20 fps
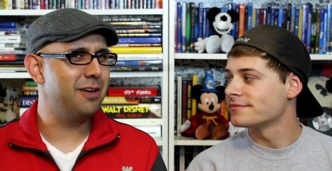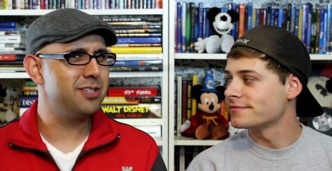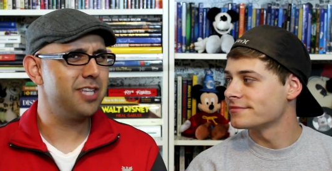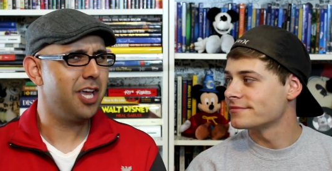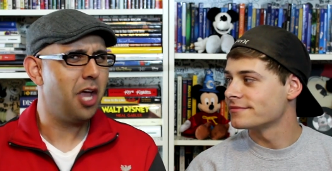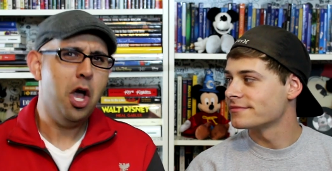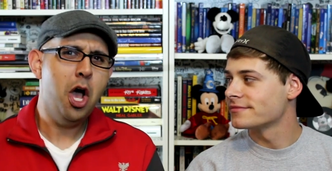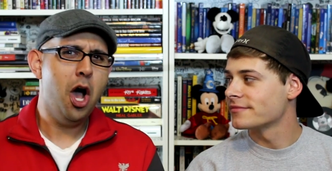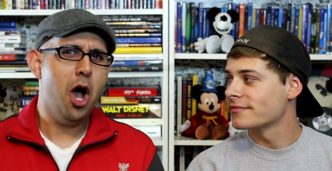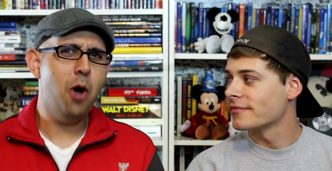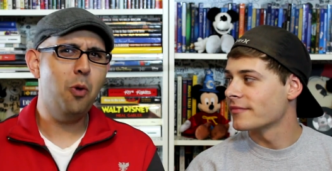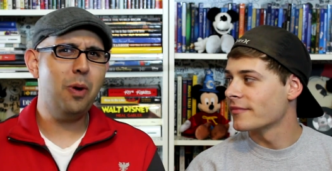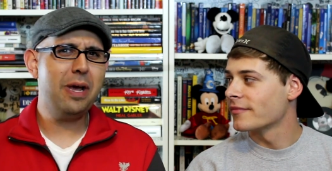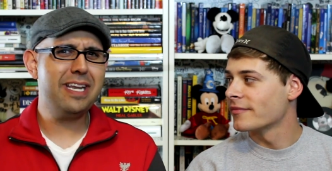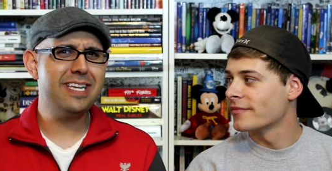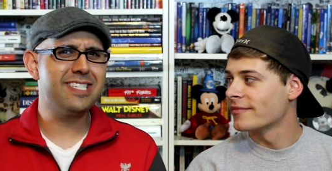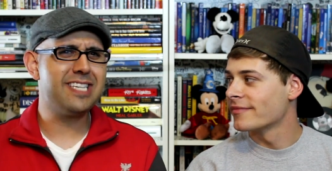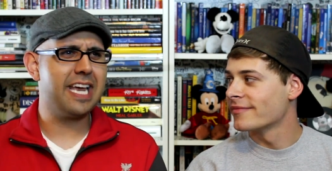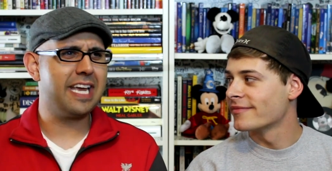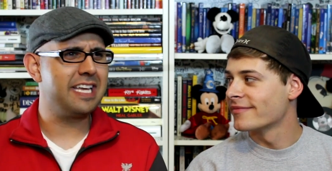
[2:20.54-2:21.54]
Speaker 1: I was like, oh
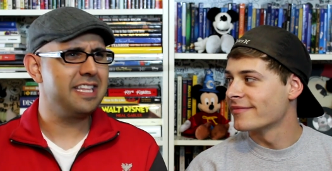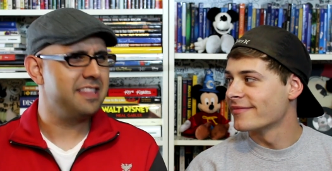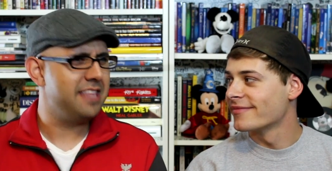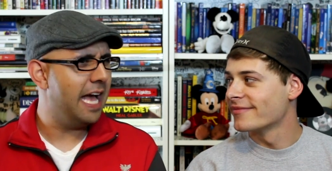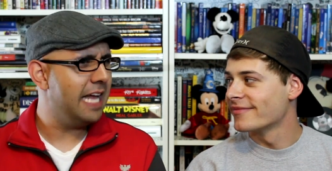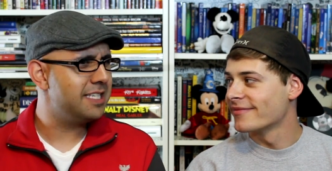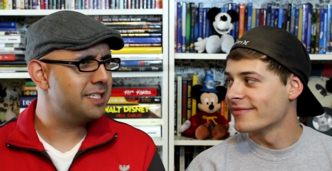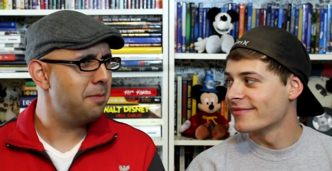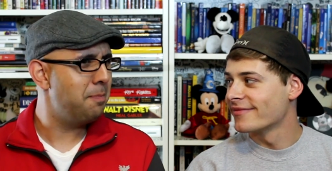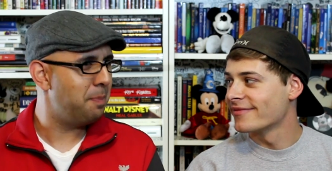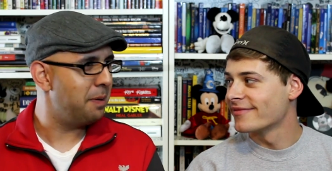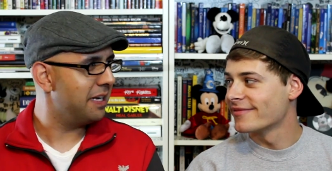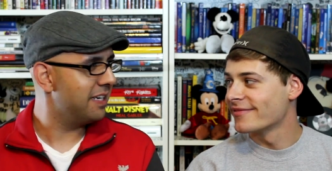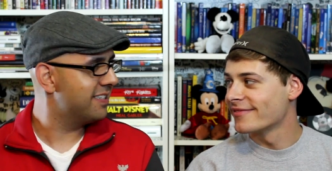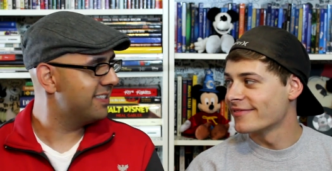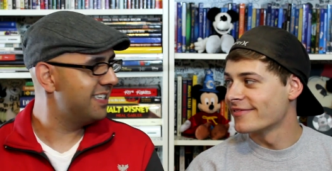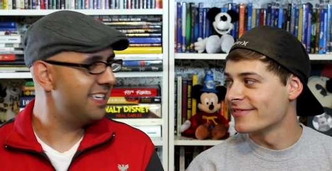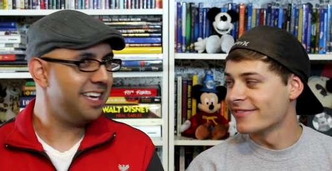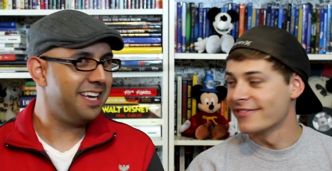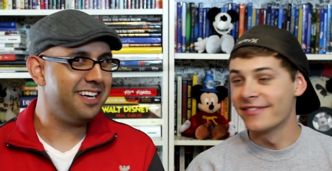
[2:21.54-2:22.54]
wait a second, that's a
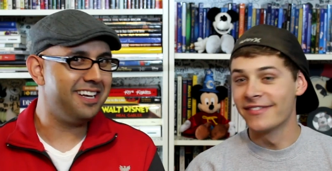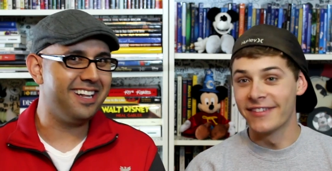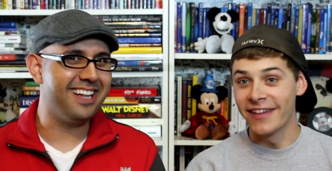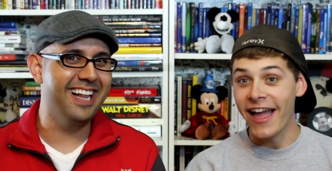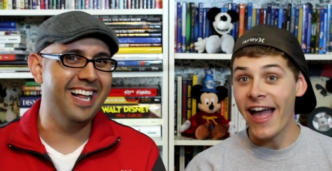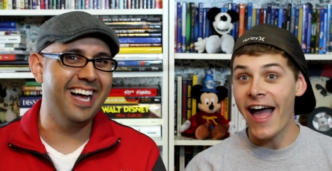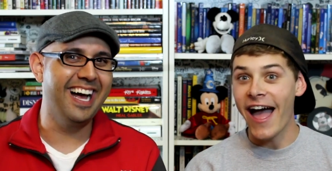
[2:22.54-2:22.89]
big deal.